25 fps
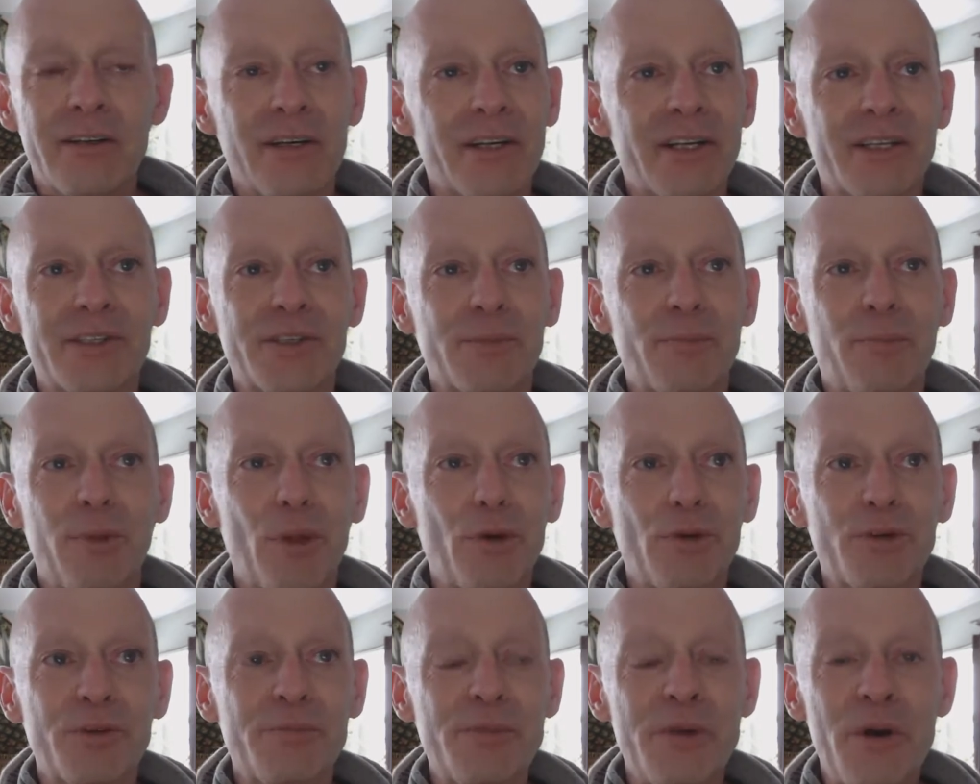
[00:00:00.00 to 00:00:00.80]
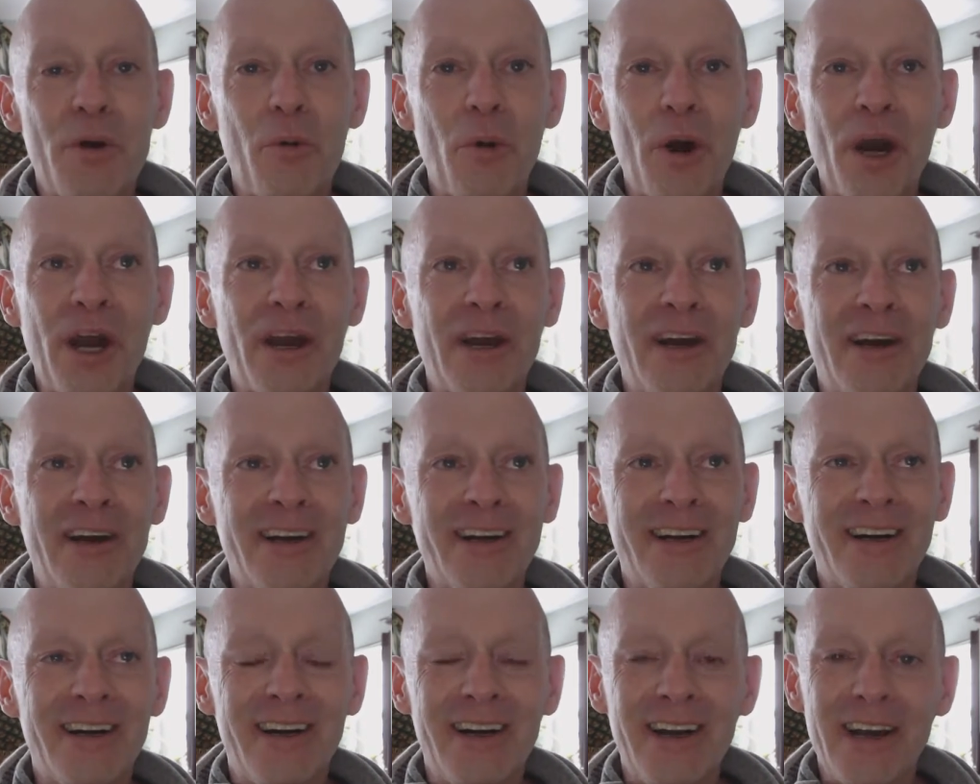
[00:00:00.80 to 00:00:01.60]
this blows me away,
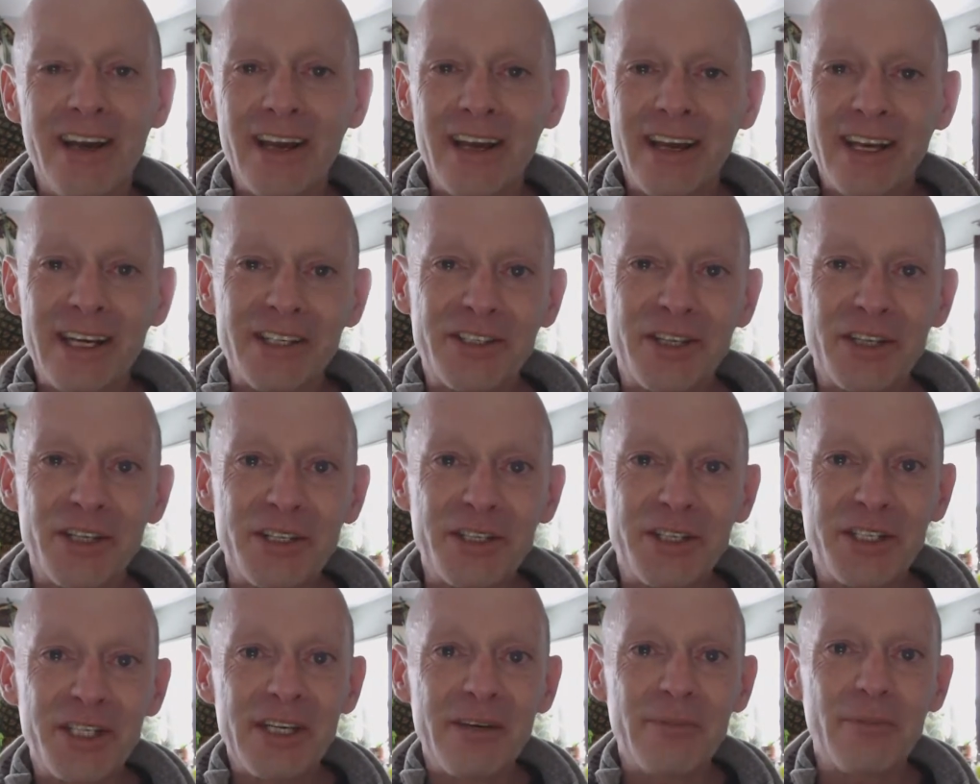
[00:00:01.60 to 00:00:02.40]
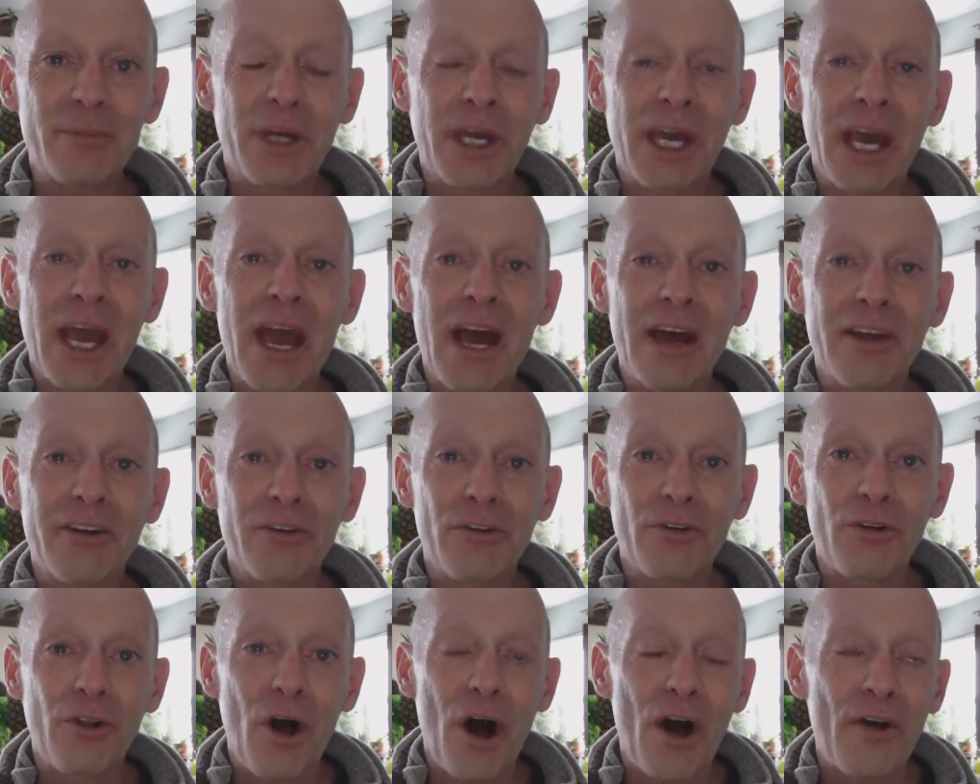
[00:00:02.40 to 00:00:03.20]
is a dim
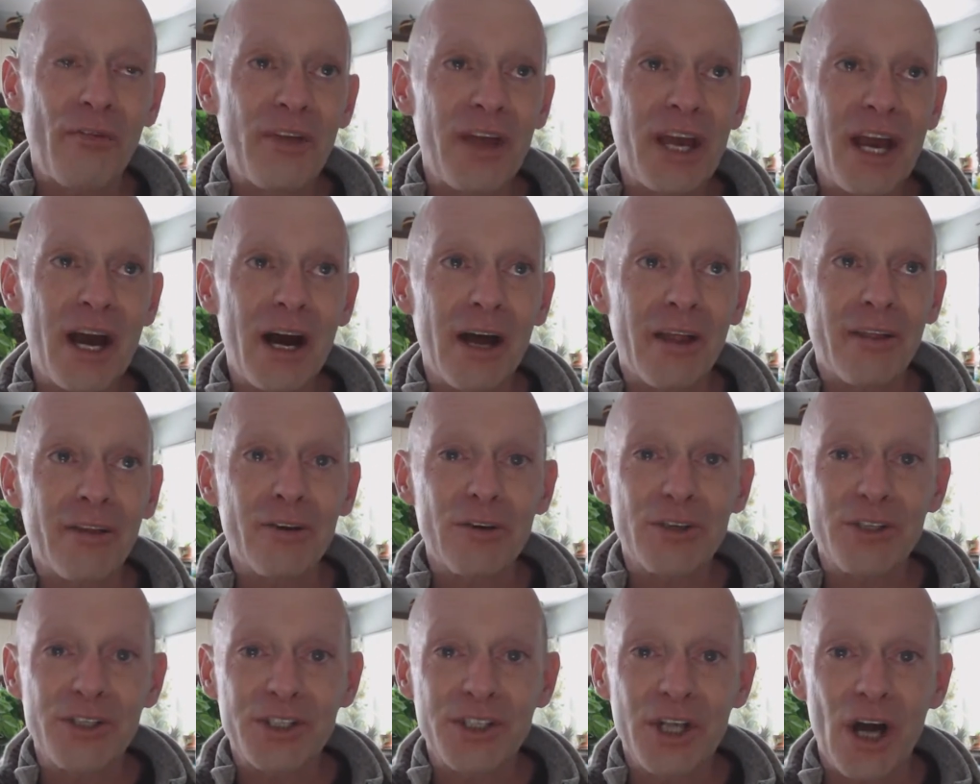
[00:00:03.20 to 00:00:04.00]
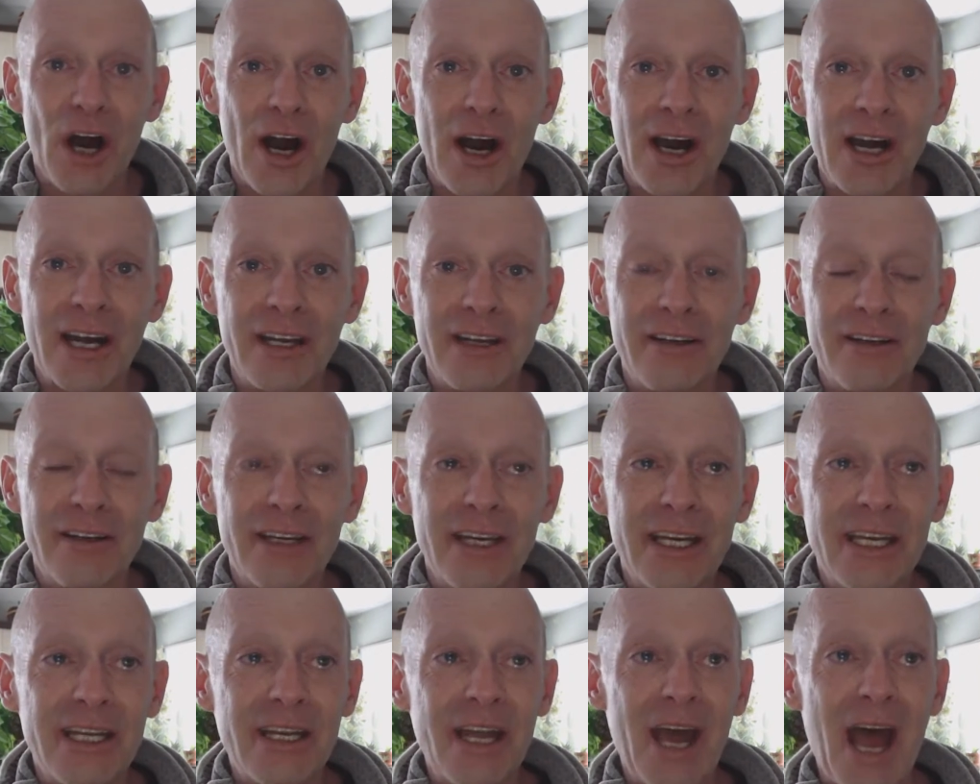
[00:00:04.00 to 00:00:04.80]
candle on the other side.
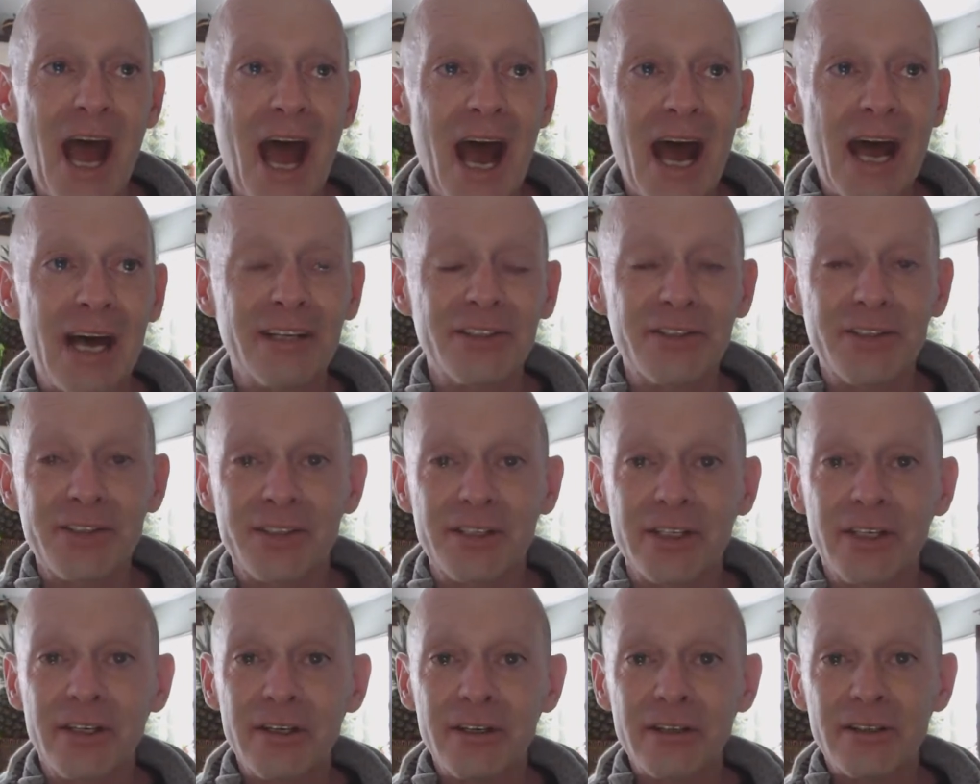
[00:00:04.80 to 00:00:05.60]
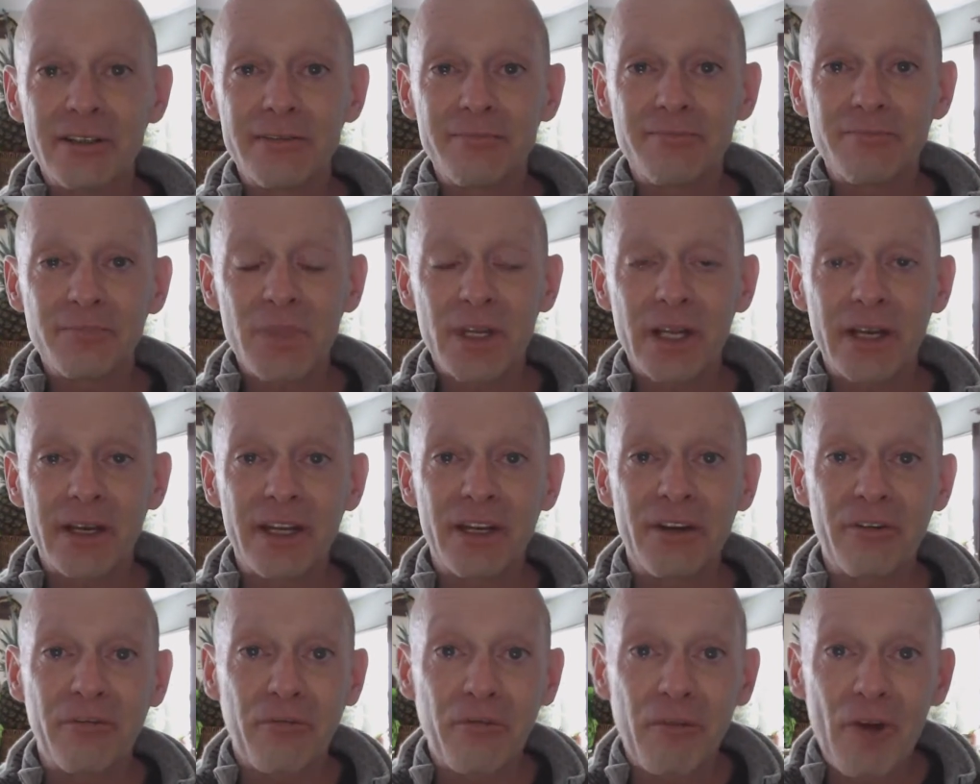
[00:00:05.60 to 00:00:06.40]
It has
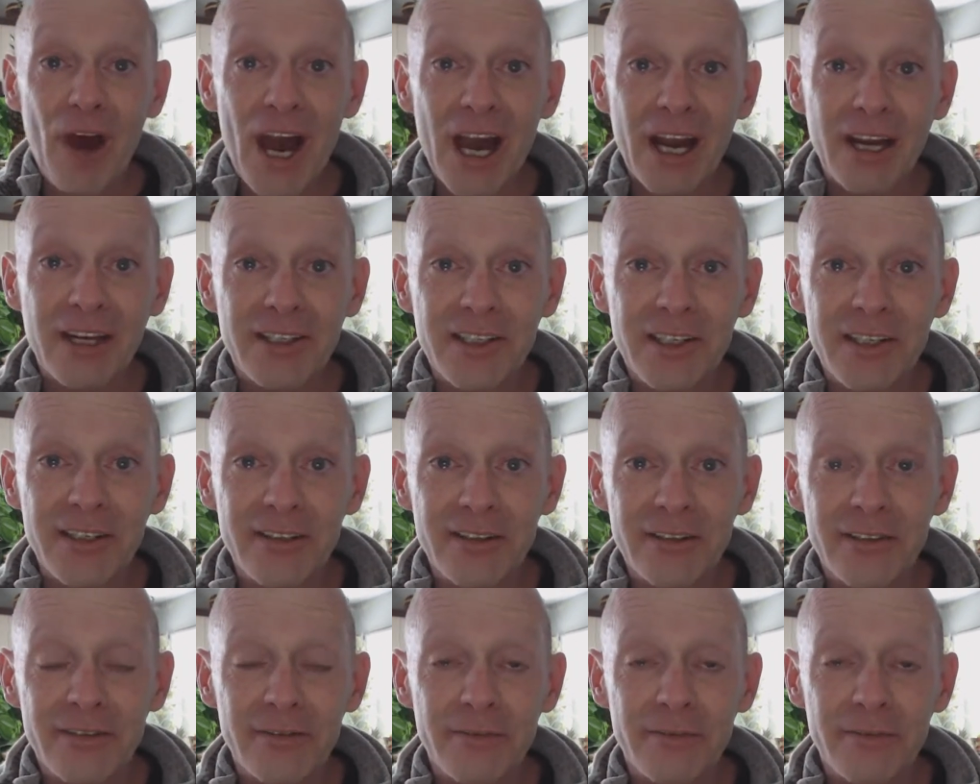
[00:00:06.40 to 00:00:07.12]
an effect.